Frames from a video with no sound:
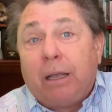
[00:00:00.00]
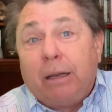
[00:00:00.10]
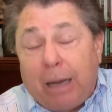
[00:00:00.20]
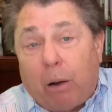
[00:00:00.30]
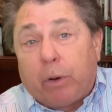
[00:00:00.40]

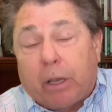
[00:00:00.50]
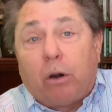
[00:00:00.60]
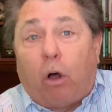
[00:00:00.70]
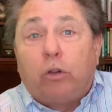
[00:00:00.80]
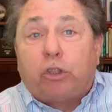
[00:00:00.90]
Now it can
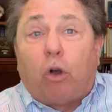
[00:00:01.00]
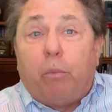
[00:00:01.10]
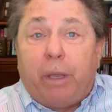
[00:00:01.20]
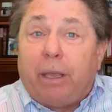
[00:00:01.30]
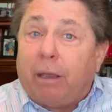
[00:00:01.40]
also
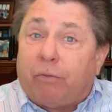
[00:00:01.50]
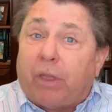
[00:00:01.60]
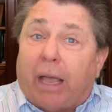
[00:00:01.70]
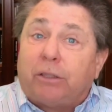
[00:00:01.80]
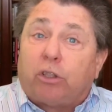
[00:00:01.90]
mean give
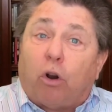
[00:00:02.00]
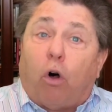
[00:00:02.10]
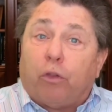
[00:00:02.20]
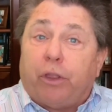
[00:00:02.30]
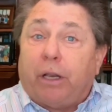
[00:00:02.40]
thanks in
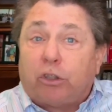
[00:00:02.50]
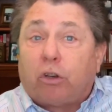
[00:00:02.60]
all things,